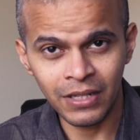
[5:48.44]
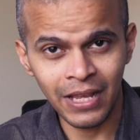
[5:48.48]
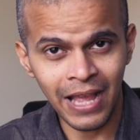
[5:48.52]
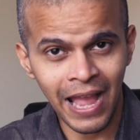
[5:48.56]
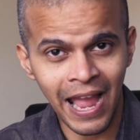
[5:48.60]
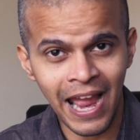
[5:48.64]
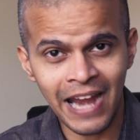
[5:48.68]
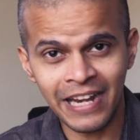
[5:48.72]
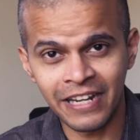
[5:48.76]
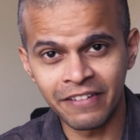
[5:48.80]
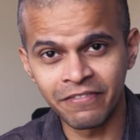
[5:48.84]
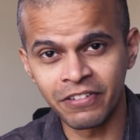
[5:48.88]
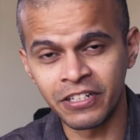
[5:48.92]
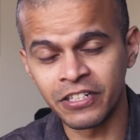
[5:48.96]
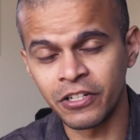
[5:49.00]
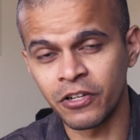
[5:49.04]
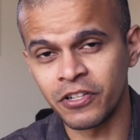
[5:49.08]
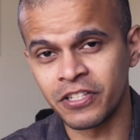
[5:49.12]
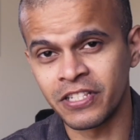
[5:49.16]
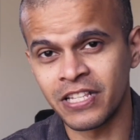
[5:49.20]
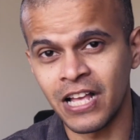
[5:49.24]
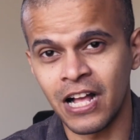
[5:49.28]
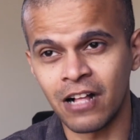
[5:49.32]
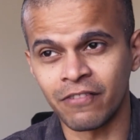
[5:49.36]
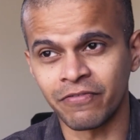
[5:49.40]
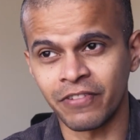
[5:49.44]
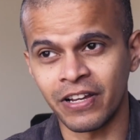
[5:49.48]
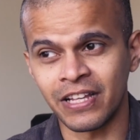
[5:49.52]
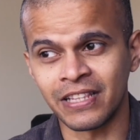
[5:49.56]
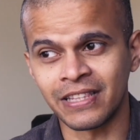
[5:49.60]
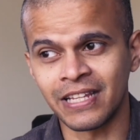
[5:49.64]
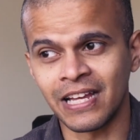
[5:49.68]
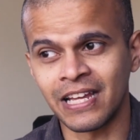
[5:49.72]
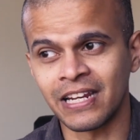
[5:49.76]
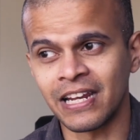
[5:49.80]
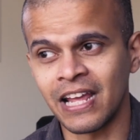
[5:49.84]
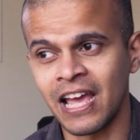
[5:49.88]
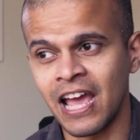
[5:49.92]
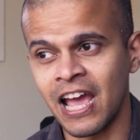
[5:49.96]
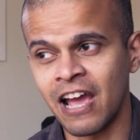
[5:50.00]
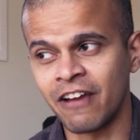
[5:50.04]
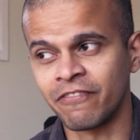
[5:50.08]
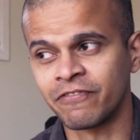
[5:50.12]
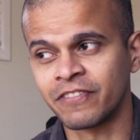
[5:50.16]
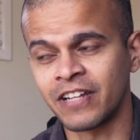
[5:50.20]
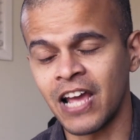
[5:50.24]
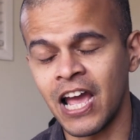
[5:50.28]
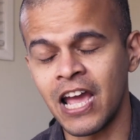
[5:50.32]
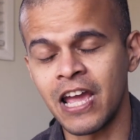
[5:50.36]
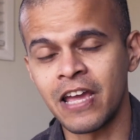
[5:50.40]
and even yourself, and then
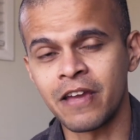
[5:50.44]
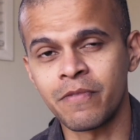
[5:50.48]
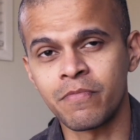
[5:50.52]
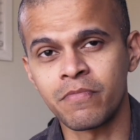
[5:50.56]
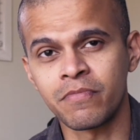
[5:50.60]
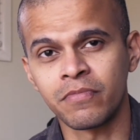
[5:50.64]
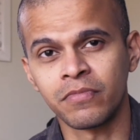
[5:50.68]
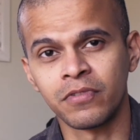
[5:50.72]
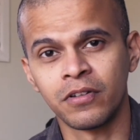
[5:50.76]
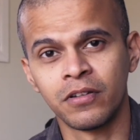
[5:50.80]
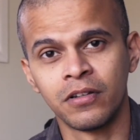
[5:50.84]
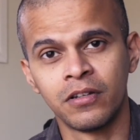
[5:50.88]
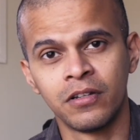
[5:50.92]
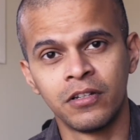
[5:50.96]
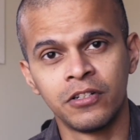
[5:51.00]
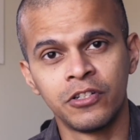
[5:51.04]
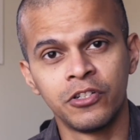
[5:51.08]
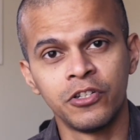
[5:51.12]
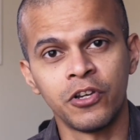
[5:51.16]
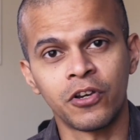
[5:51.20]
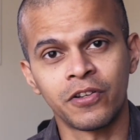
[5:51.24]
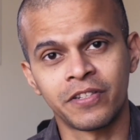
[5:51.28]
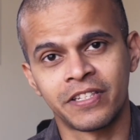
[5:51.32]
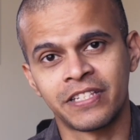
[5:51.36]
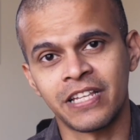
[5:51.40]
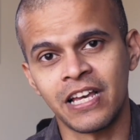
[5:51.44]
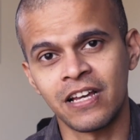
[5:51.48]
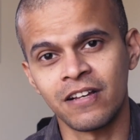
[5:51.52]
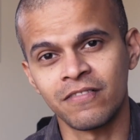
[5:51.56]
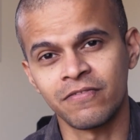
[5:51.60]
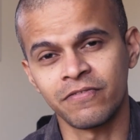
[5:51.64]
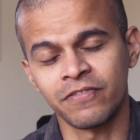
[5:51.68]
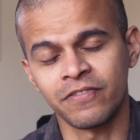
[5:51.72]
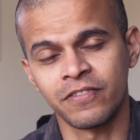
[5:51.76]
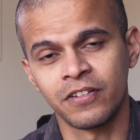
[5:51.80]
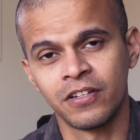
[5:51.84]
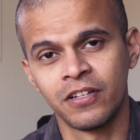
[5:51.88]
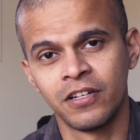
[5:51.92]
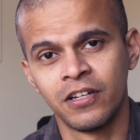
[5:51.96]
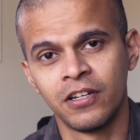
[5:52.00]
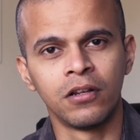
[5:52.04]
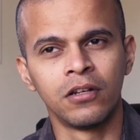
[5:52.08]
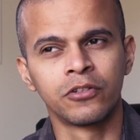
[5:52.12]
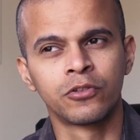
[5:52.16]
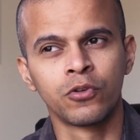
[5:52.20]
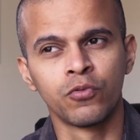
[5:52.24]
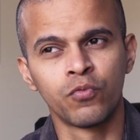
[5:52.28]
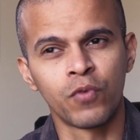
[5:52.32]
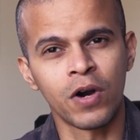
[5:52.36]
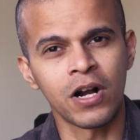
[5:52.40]
have time to yourself
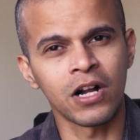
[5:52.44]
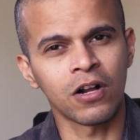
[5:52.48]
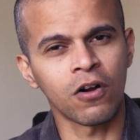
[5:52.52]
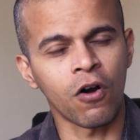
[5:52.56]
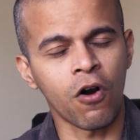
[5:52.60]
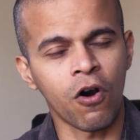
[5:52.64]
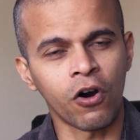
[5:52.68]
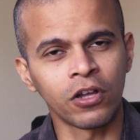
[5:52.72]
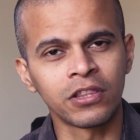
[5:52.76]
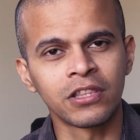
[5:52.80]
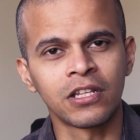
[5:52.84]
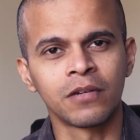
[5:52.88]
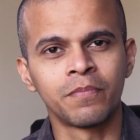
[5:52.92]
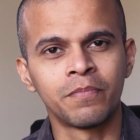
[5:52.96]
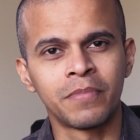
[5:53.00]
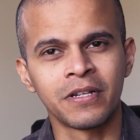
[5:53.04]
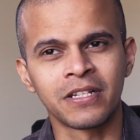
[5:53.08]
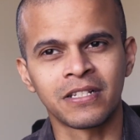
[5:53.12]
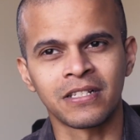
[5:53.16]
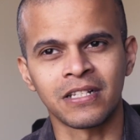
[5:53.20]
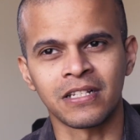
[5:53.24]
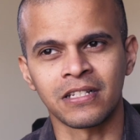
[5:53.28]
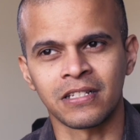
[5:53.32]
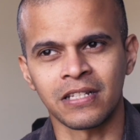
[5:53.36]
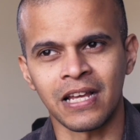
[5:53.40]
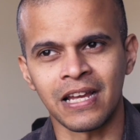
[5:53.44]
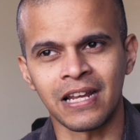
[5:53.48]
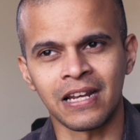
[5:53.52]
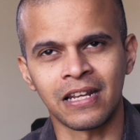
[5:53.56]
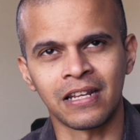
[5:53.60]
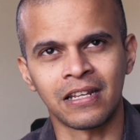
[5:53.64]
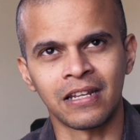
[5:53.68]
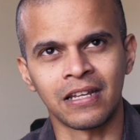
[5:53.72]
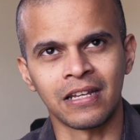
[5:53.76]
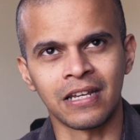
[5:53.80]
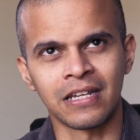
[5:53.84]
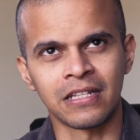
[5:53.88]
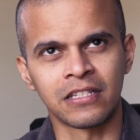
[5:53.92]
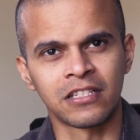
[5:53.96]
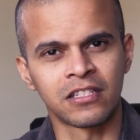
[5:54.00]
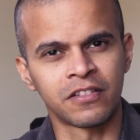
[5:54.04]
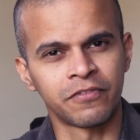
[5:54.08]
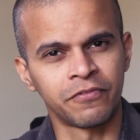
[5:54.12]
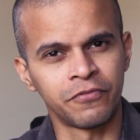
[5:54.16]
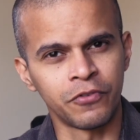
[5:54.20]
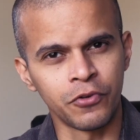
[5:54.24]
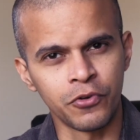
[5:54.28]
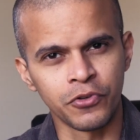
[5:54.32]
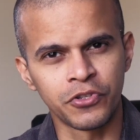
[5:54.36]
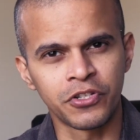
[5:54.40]
to work on the business and its
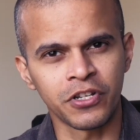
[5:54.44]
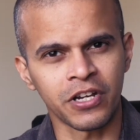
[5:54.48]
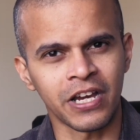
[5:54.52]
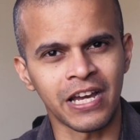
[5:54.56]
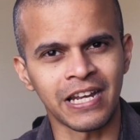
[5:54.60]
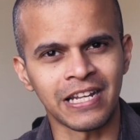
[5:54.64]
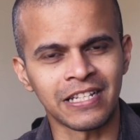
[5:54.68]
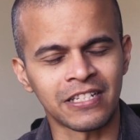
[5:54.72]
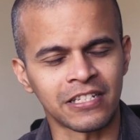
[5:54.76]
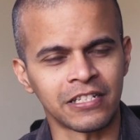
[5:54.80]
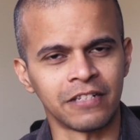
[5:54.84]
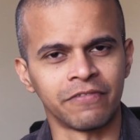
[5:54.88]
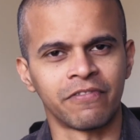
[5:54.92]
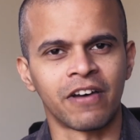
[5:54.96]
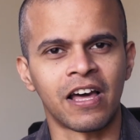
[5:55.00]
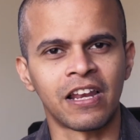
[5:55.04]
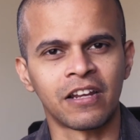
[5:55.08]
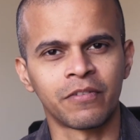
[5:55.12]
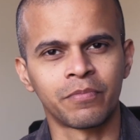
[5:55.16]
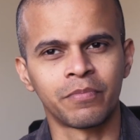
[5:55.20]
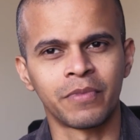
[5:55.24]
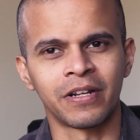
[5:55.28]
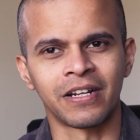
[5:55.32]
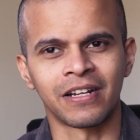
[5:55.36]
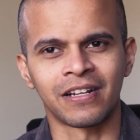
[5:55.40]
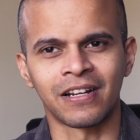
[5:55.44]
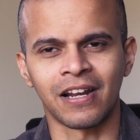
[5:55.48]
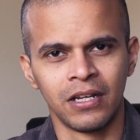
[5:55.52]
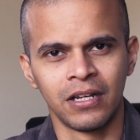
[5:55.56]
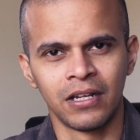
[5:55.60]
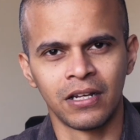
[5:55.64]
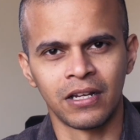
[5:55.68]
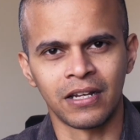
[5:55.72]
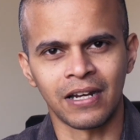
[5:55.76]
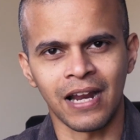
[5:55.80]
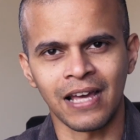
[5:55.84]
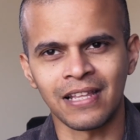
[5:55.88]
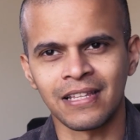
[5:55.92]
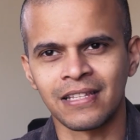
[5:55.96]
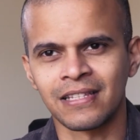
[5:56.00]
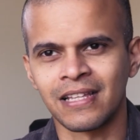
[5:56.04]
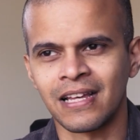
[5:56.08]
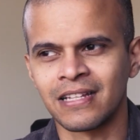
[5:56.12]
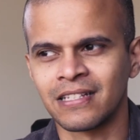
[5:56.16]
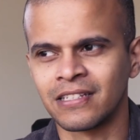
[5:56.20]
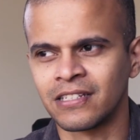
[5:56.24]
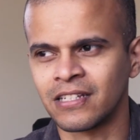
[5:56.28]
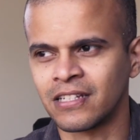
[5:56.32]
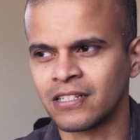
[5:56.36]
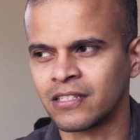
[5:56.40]
future and its development, rather
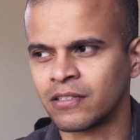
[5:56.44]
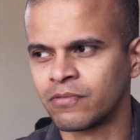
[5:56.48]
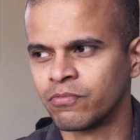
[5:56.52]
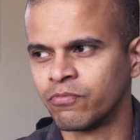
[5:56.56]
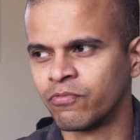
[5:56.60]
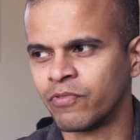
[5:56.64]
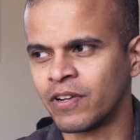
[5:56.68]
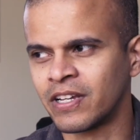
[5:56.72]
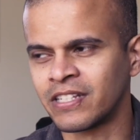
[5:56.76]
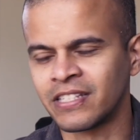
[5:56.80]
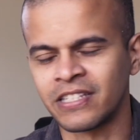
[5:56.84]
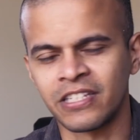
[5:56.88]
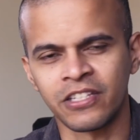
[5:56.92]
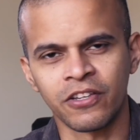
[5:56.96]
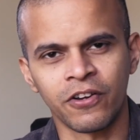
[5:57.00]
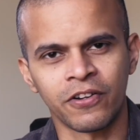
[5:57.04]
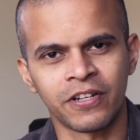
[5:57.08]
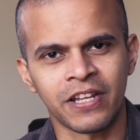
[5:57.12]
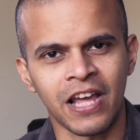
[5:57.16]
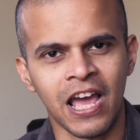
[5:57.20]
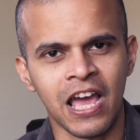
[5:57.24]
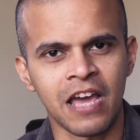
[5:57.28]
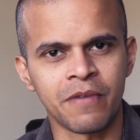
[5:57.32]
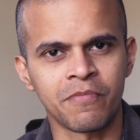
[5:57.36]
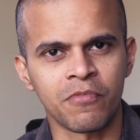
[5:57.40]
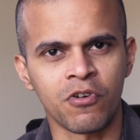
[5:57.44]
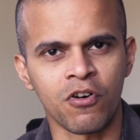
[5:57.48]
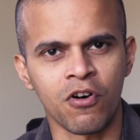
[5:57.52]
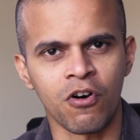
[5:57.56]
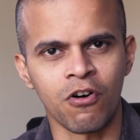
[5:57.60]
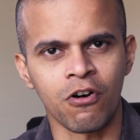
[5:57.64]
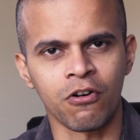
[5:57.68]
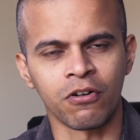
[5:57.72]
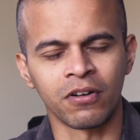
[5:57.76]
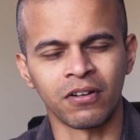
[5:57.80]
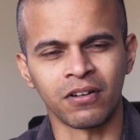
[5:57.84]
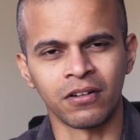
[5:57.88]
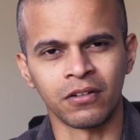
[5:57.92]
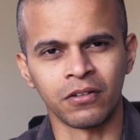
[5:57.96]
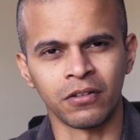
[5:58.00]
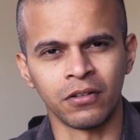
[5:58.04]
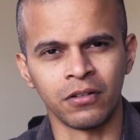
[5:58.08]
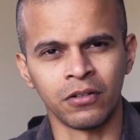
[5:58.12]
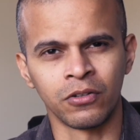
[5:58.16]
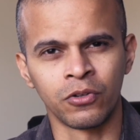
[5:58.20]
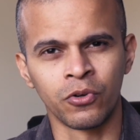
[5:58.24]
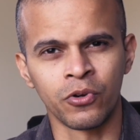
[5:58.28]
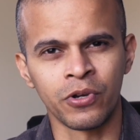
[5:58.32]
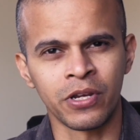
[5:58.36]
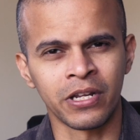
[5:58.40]
than just wasting your time on
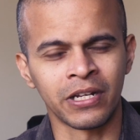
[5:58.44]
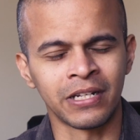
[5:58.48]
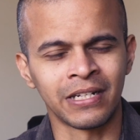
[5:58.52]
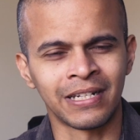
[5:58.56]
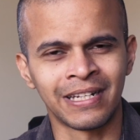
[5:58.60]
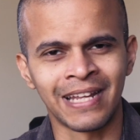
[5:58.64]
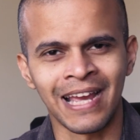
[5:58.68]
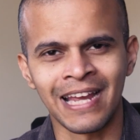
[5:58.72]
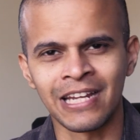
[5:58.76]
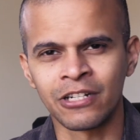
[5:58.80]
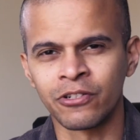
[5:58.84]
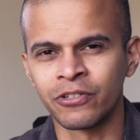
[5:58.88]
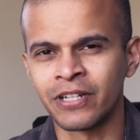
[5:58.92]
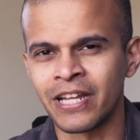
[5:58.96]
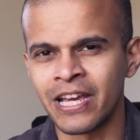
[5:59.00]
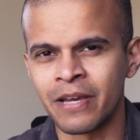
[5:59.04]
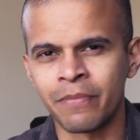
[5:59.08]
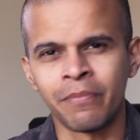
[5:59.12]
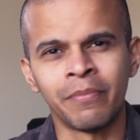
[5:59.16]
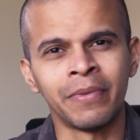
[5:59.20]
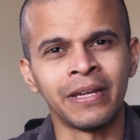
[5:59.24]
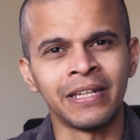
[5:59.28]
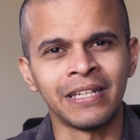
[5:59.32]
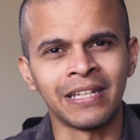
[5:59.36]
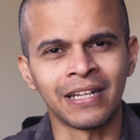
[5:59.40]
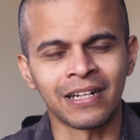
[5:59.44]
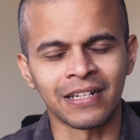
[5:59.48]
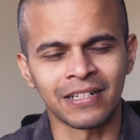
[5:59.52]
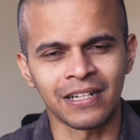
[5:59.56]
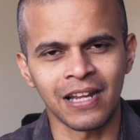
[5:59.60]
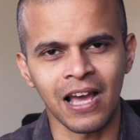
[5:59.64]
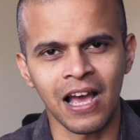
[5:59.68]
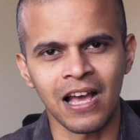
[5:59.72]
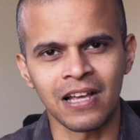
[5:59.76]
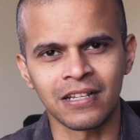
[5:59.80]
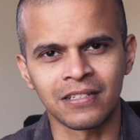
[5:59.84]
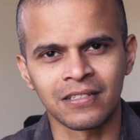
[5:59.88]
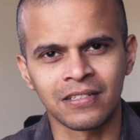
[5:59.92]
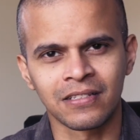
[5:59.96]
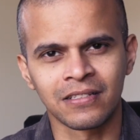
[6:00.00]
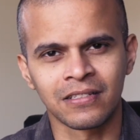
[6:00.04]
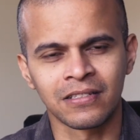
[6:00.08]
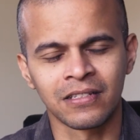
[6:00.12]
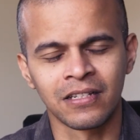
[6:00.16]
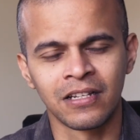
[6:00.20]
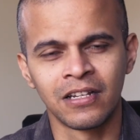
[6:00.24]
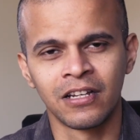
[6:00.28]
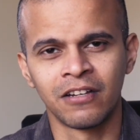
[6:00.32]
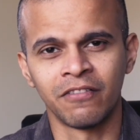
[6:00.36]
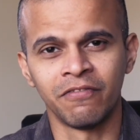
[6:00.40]
doing day-to-day menial
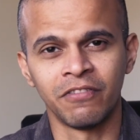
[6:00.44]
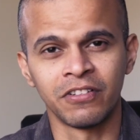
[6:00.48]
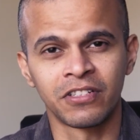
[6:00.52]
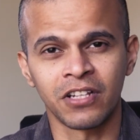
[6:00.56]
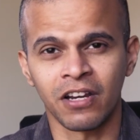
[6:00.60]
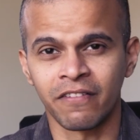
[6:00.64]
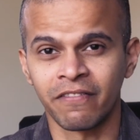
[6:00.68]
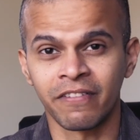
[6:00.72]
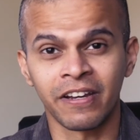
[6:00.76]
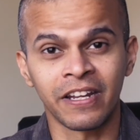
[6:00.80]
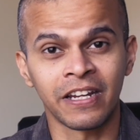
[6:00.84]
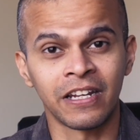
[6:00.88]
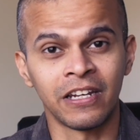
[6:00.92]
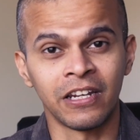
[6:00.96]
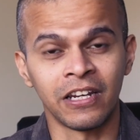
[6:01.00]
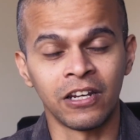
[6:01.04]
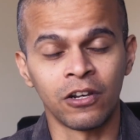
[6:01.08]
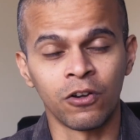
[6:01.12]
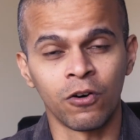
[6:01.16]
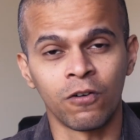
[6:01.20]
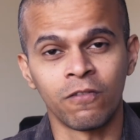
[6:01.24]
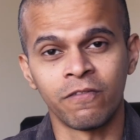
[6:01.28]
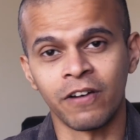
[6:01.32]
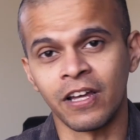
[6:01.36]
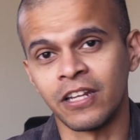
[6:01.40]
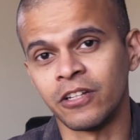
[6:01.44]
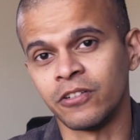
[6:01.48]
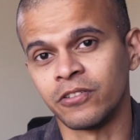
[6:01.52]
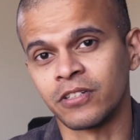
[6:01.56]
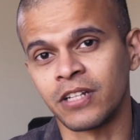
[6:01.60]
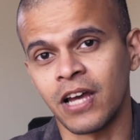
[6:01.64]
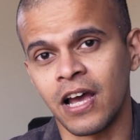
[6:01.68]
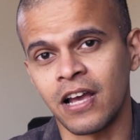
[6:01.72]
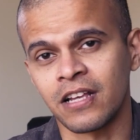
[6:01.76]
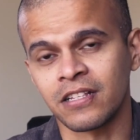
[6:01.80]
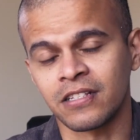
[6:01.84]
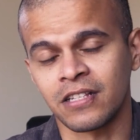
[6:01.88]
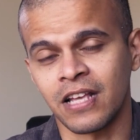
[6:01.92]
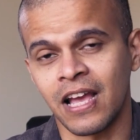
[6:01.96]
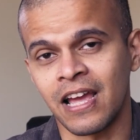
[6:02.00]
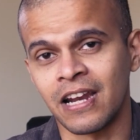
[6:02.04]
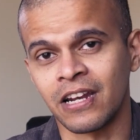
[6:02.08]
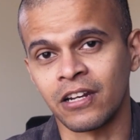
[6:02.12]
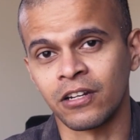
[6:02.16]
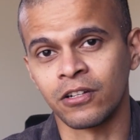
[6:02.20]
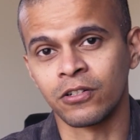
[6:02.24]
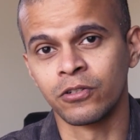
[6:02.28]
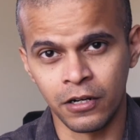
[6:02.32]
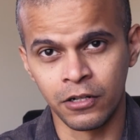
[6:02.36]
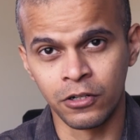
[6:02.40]
tasks, which are very low value tasks
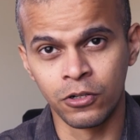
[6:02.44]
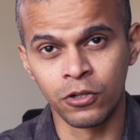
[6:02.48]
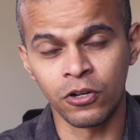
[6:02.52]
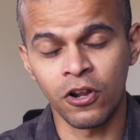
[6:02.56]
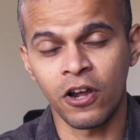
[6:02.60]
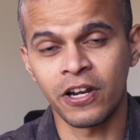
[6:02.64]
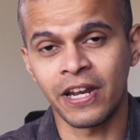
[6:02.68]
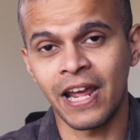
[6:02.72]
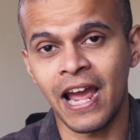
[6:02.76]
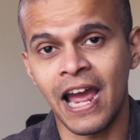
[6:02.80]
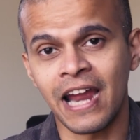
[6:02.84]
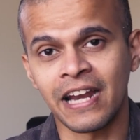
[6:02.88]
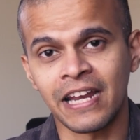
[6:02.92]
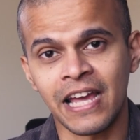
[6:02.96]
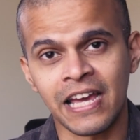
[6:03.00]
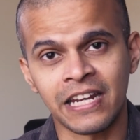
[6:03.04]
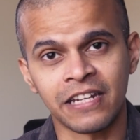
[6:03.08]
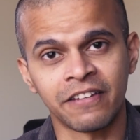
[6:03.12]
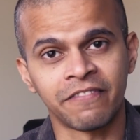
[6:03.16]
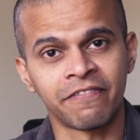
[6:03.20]
and do not add any